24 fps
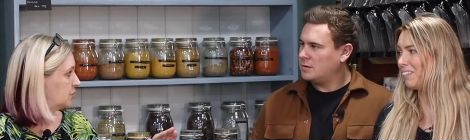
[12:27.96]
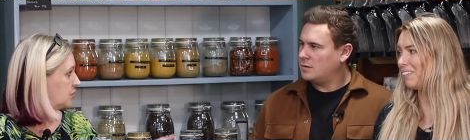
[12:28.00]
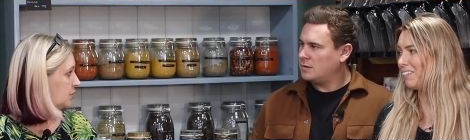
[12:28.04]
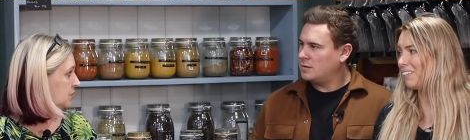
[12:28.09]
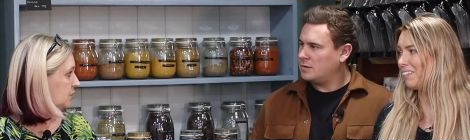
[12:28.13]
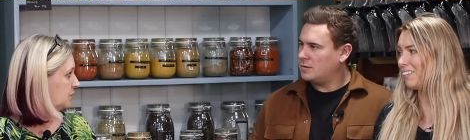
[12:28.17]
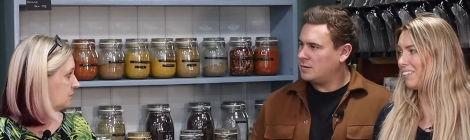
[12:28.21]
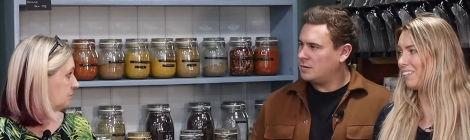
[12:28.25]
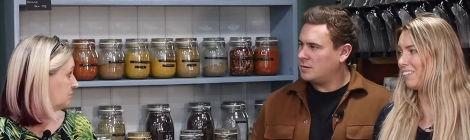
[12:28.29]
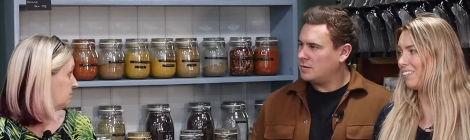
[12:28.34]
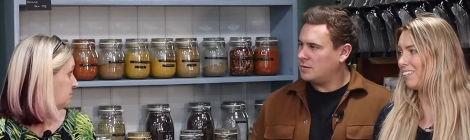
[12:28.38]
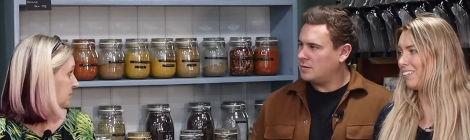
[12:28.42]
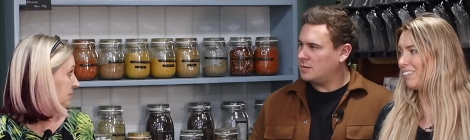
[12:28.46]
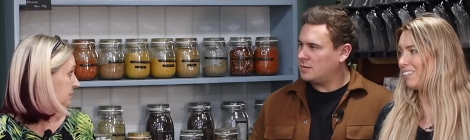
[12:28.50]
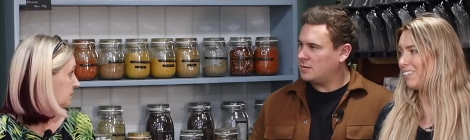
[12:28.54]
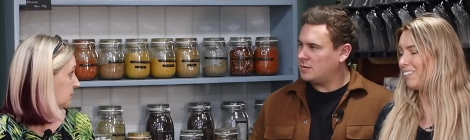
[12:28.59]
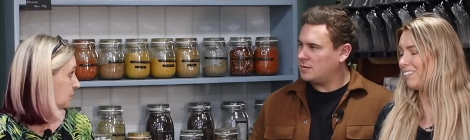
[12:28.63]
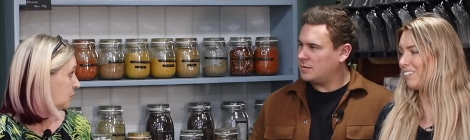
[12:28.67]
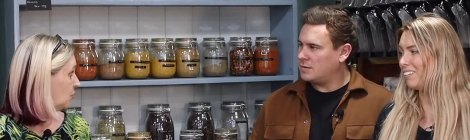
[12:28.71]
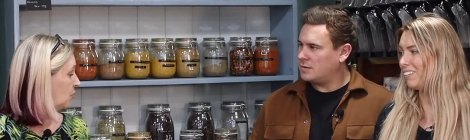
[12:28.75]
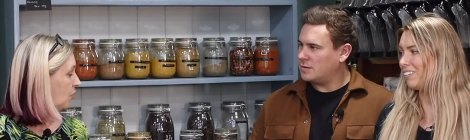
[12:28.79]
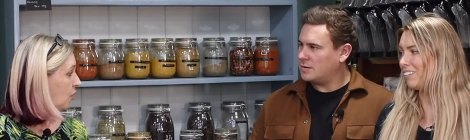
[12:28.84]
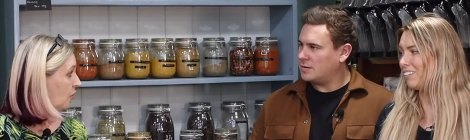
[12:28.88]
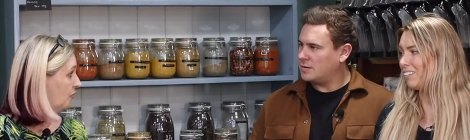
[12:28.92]
Speaker 1: Just
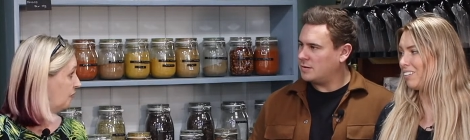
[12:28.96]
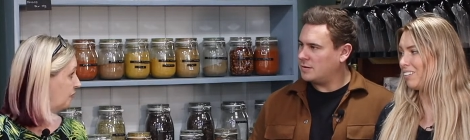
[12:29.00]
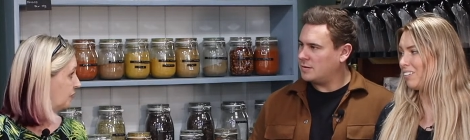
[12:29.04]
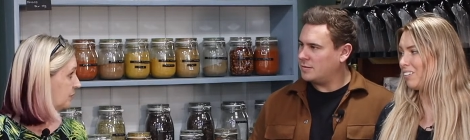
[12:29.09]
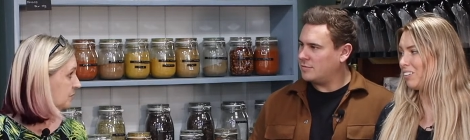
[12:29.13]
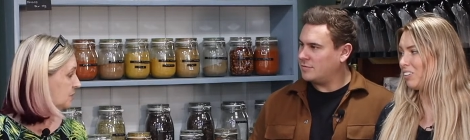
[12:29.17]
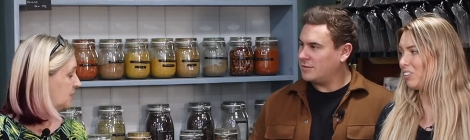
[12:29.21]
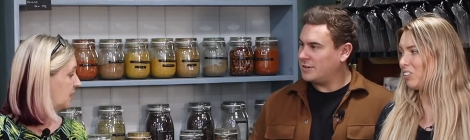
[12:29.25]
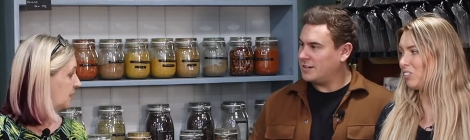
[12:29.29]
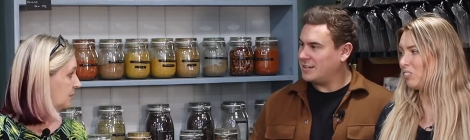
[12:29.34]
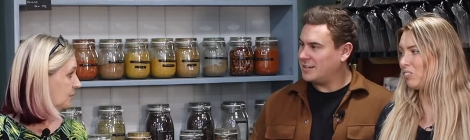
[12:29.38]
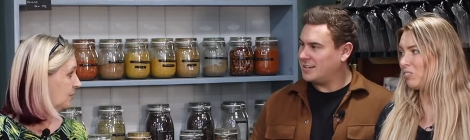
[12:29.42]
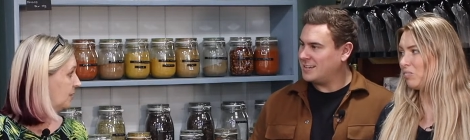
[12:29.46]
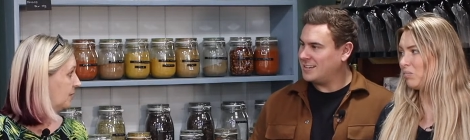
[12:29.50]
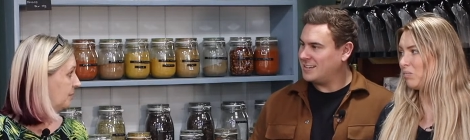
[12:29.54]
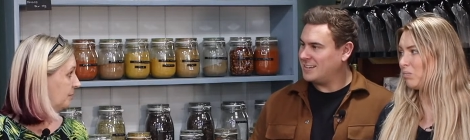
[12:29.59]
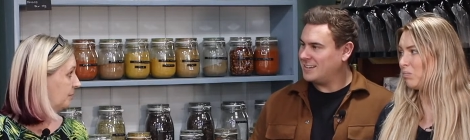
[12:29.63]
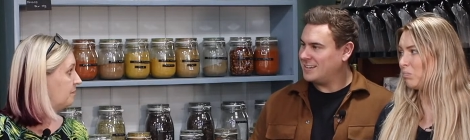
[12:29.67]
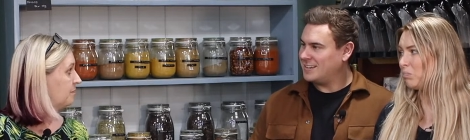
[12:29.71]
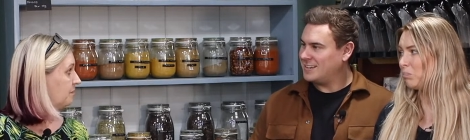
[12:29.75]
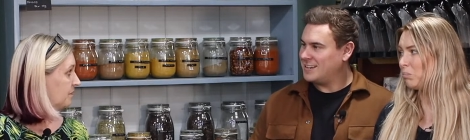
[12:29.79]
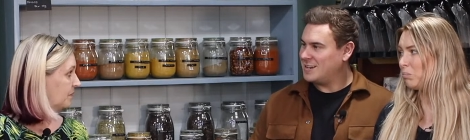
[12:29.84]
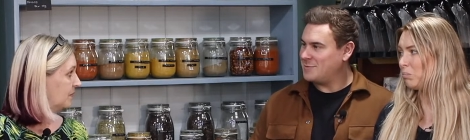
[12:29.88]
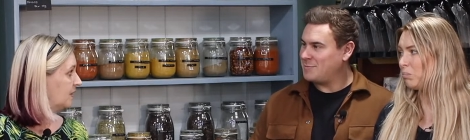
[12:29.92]
took off from day really?
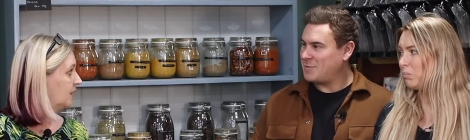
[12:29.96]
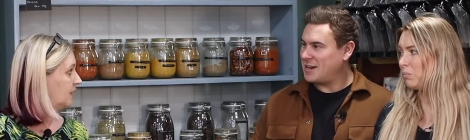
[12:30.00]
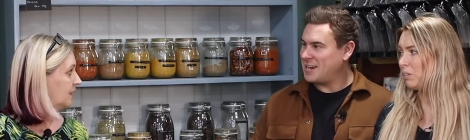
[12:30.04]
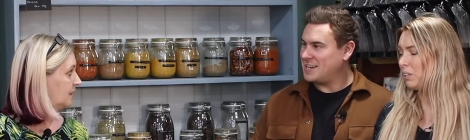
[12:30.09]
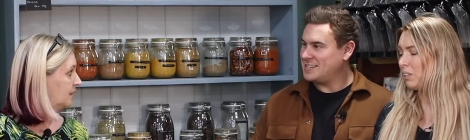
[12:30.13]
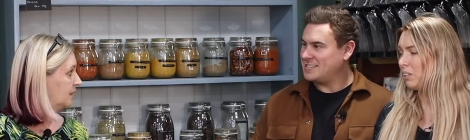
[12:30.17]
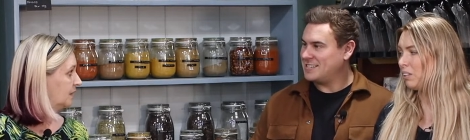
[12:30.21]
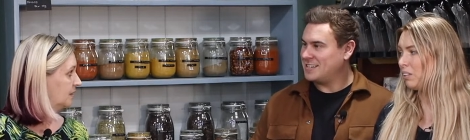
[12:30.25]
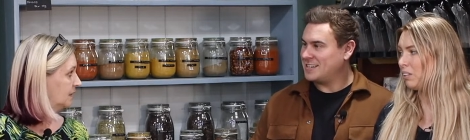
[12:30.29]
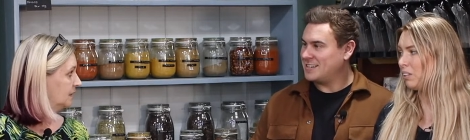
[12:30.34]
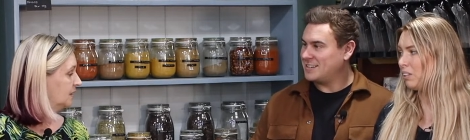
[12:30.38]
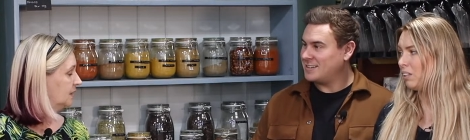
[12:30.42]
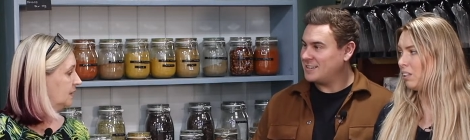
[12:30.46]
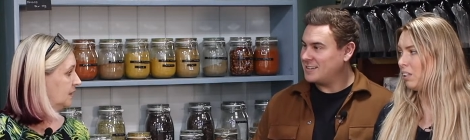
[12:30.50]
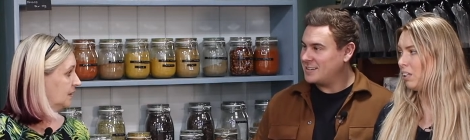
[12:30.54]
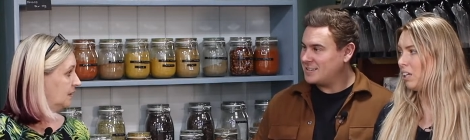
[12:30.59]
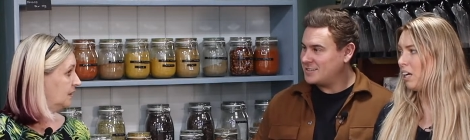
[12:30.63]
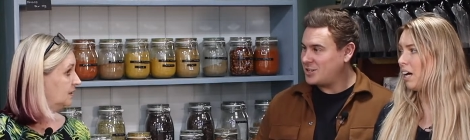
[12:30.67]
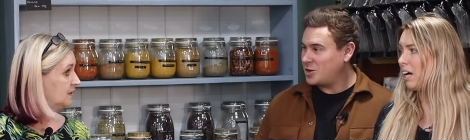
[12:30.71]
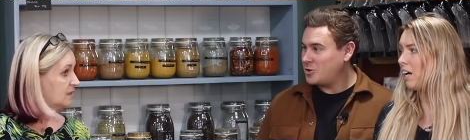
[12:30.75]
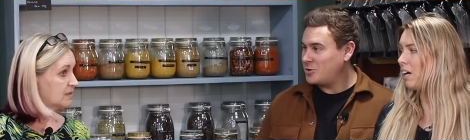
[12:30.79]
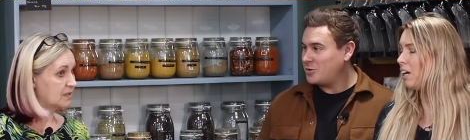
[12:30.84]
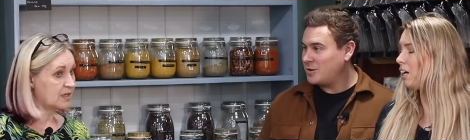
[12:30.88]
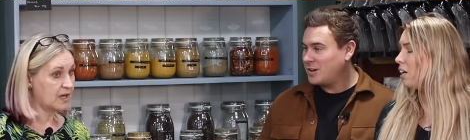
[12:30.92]
one. Amazing.
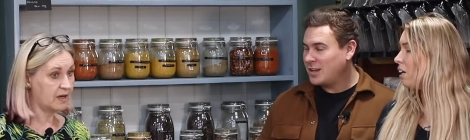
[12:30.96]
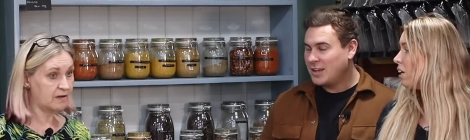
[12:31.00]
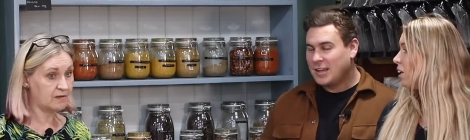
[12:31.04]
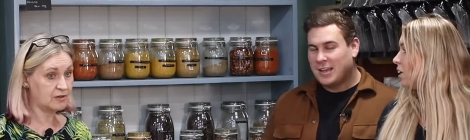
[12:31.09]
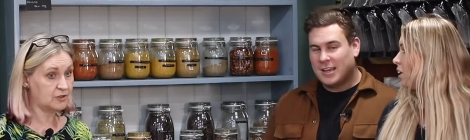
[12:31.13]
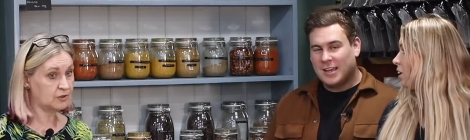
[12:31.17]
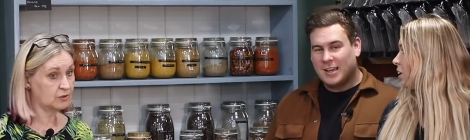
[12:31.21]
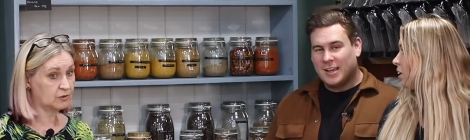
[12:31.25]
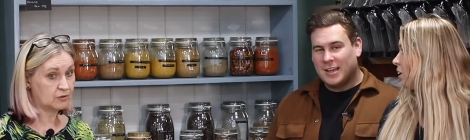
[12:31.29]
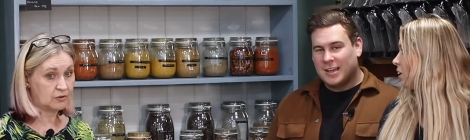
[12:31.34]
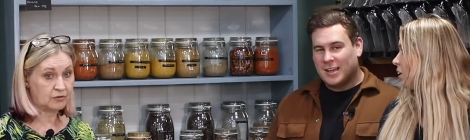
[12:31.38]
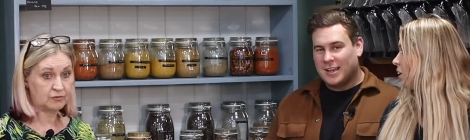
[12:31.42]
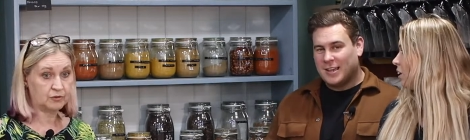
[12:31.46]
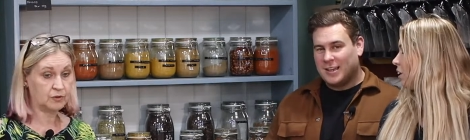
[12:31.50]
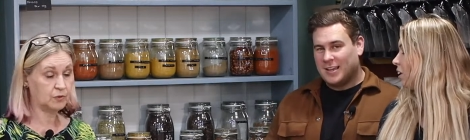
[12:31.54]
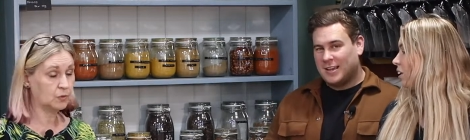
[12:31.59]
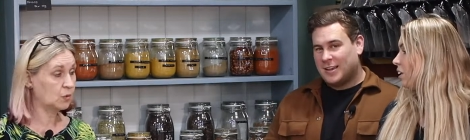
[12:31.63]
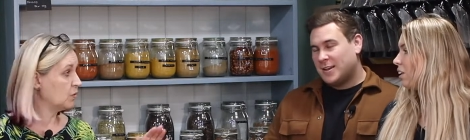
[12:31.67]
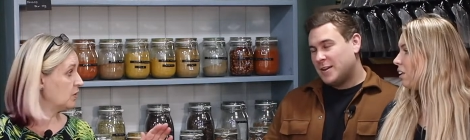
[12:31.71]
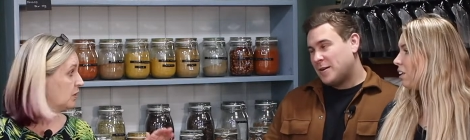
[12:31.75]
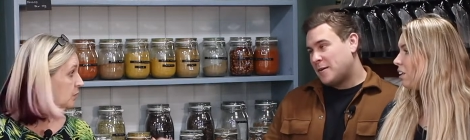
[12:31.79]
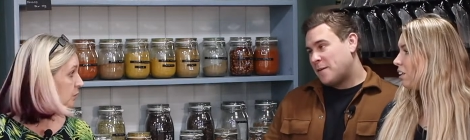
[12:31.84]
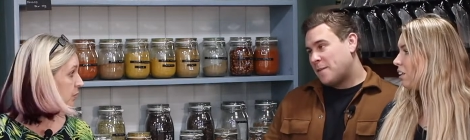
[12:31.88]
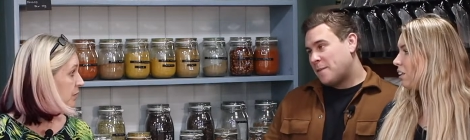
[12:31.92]
Yeah. So and it's carried on through
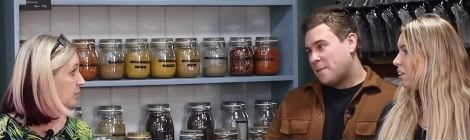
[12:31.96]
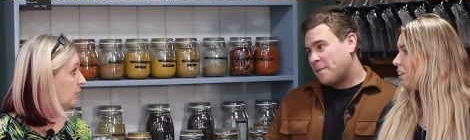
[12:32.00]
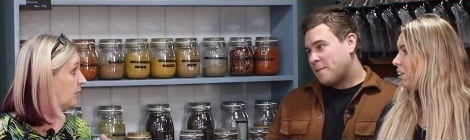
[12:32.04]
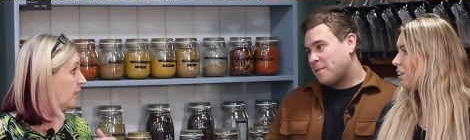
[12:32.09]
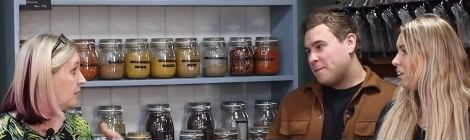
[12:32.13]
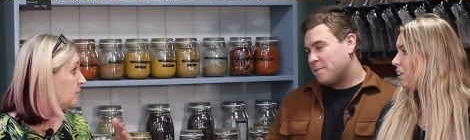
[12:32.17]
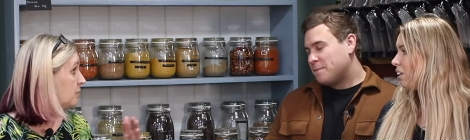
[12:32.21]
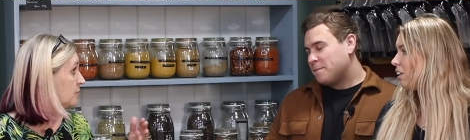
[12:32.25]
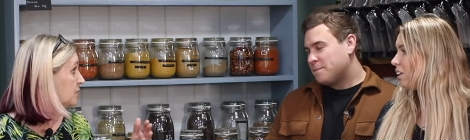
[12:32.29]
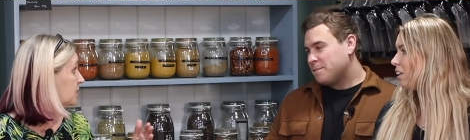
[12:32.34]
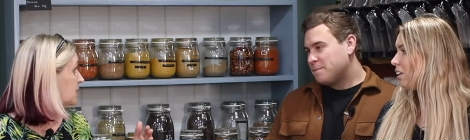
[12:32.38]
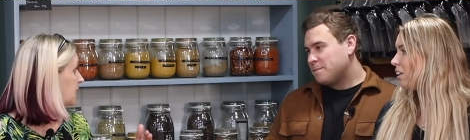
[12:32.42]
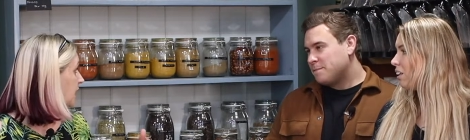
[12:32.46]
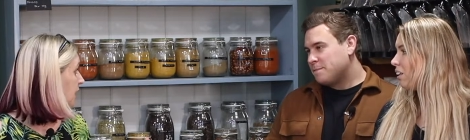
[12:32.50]
all that. We were able to